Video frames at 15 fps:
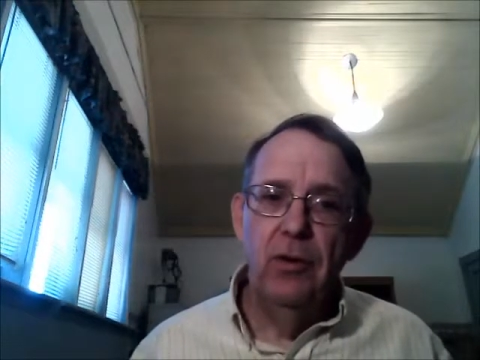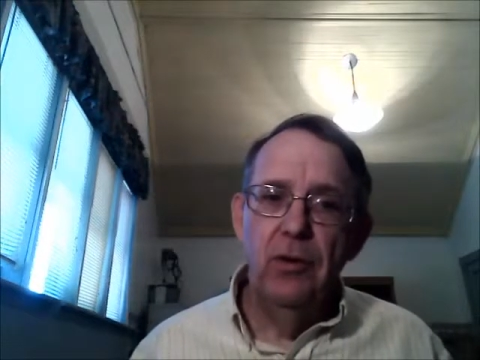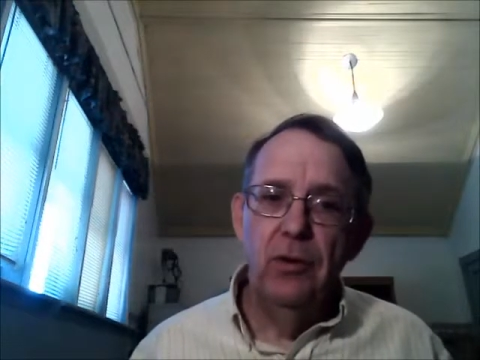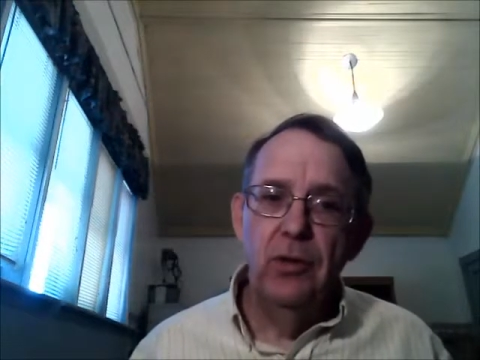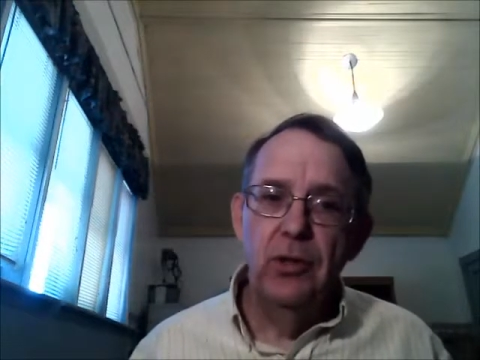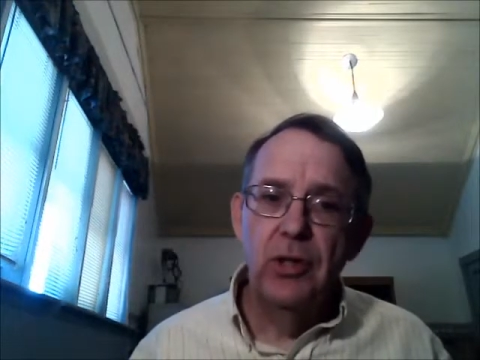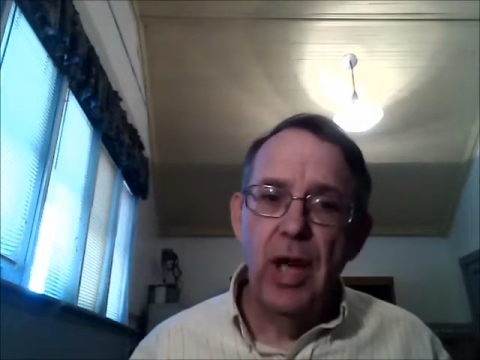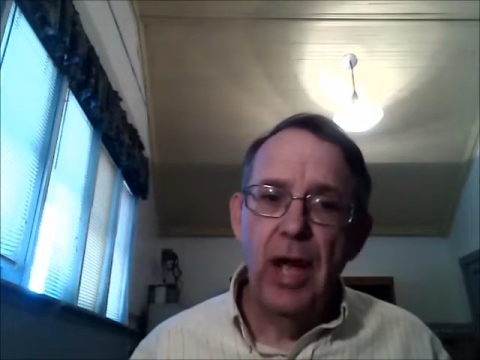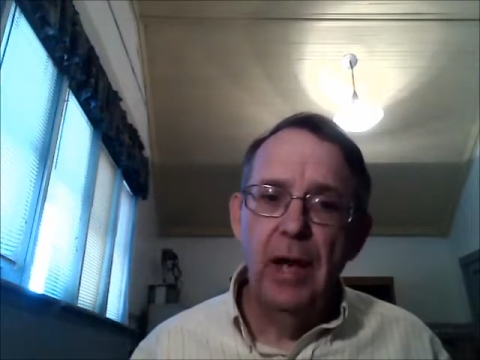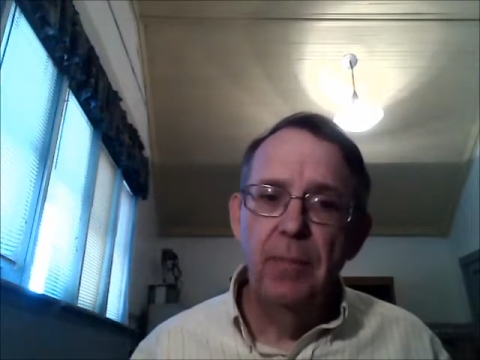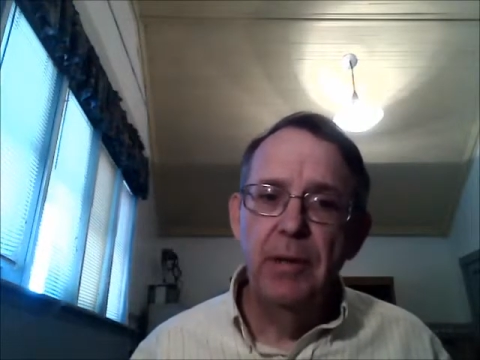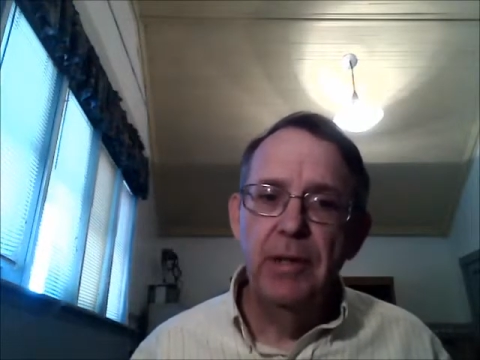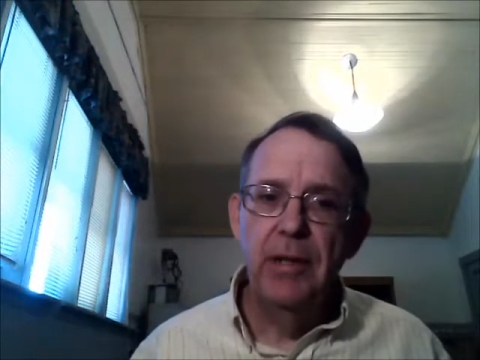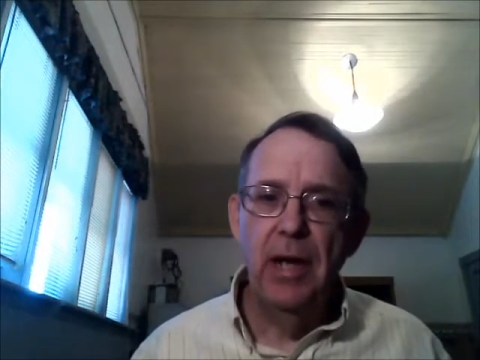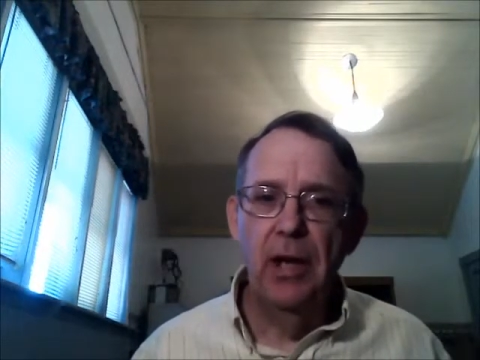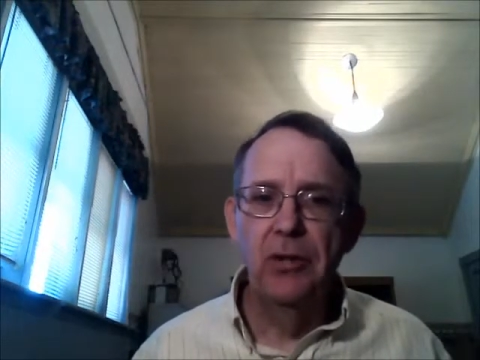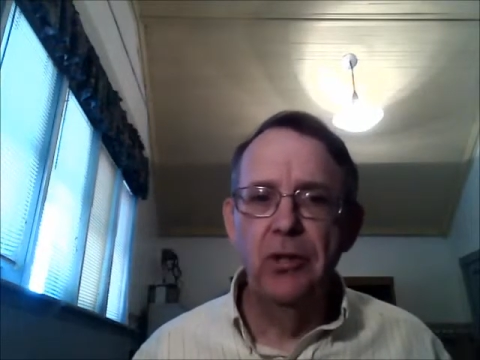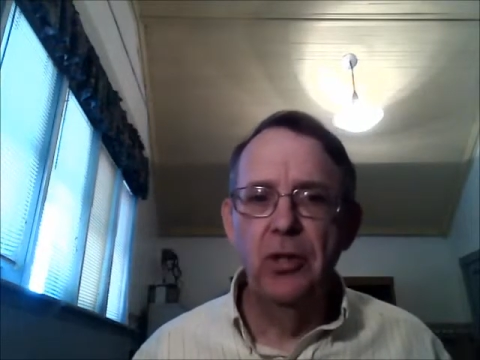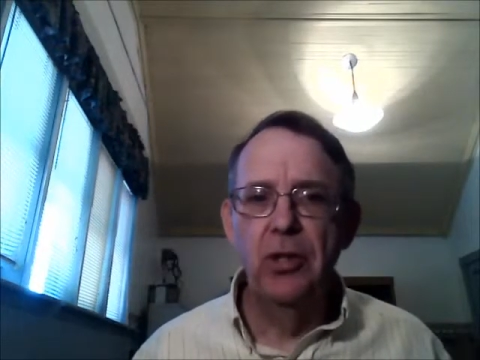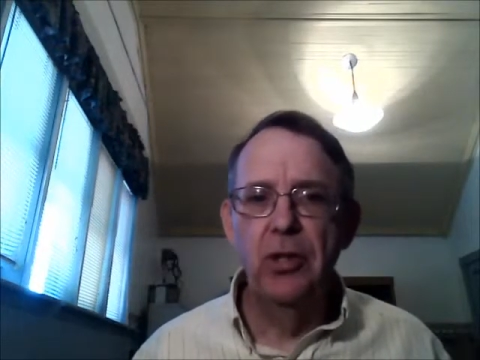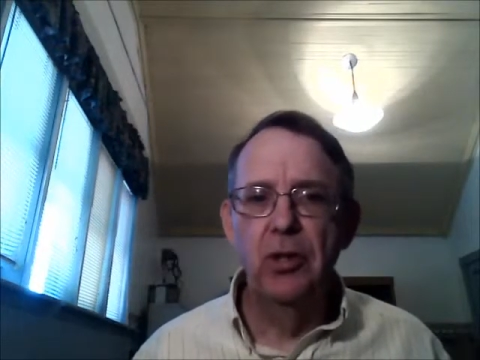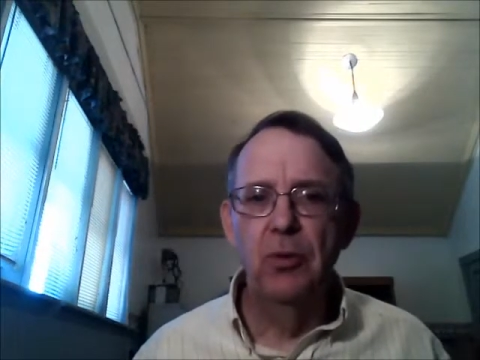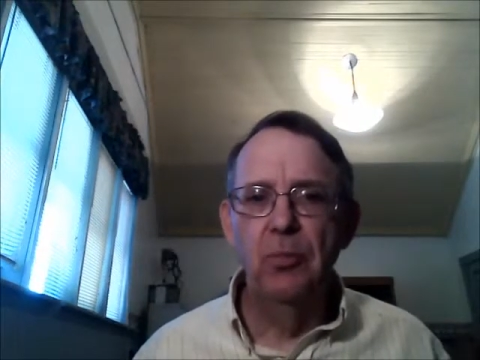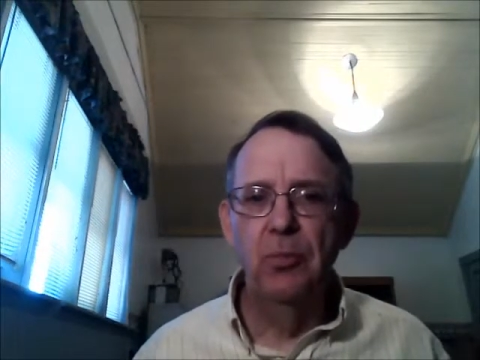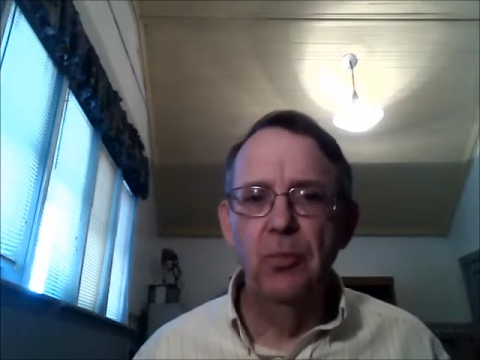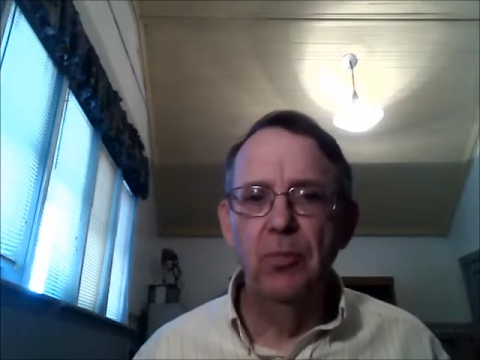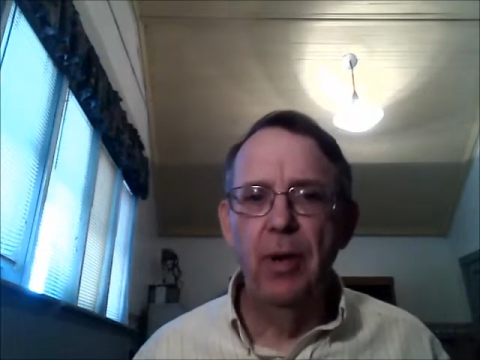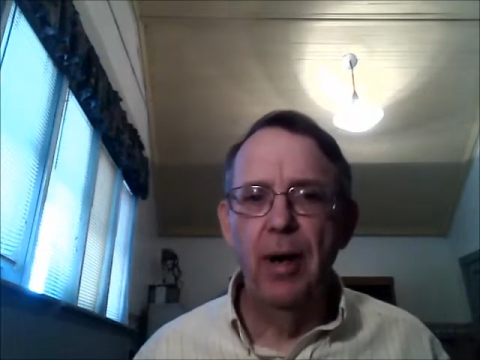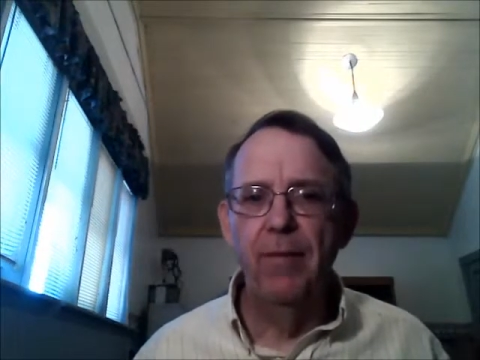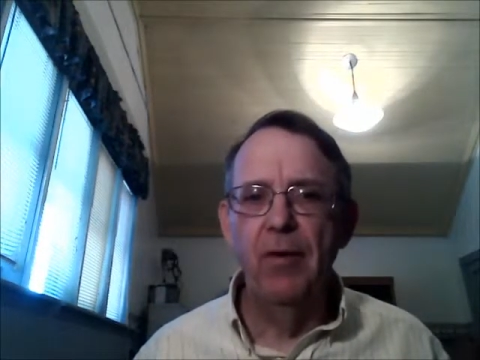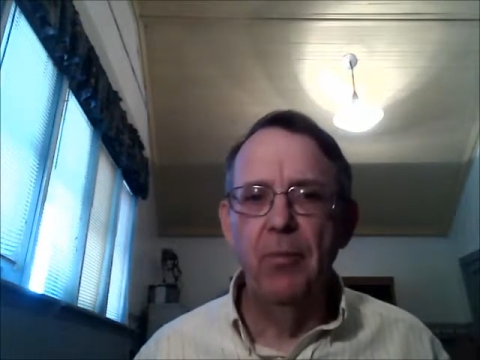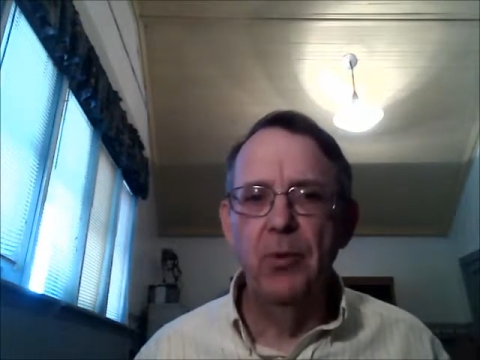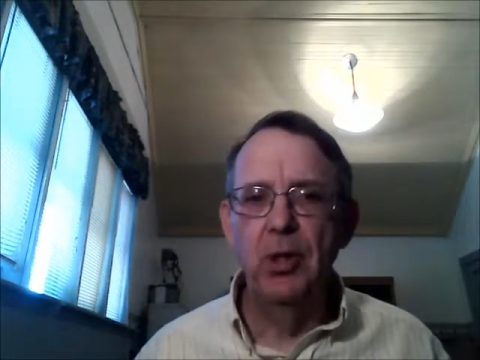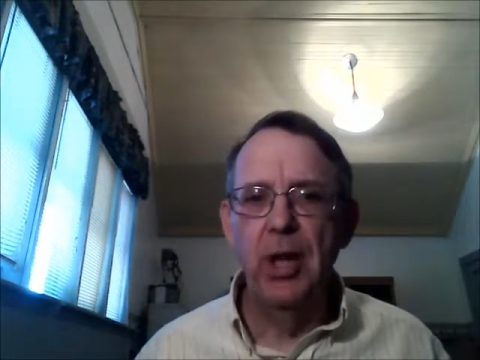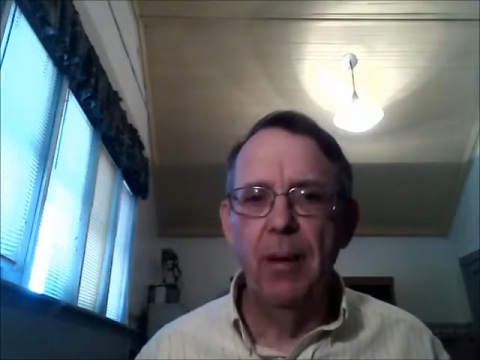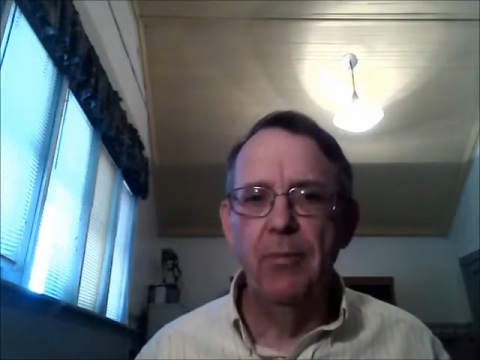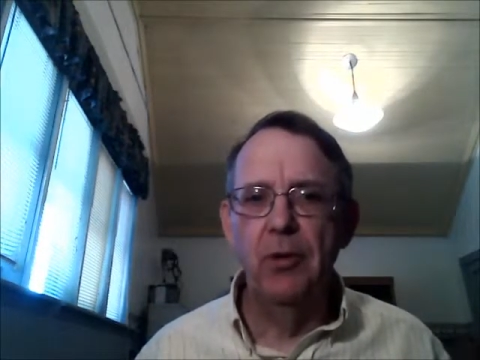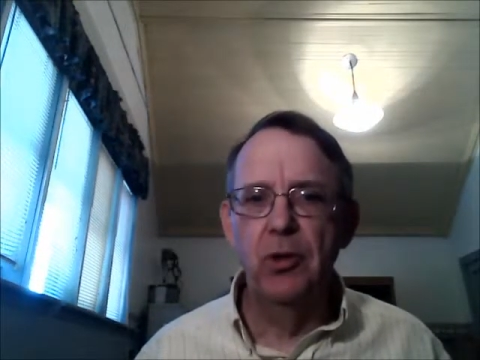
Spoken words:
Solomon tells us in Proverbs chapter